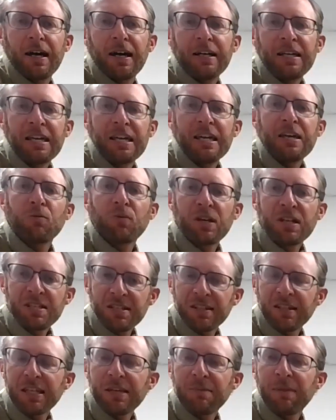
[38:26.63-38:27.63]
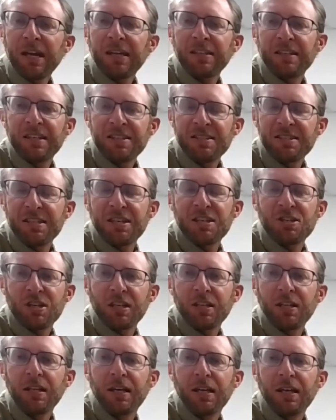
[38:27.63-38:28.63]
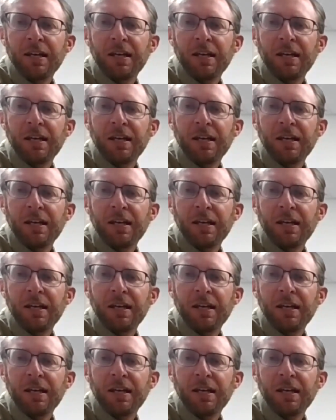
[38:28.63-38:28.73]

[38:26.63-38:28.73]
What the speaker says: He recently made the decision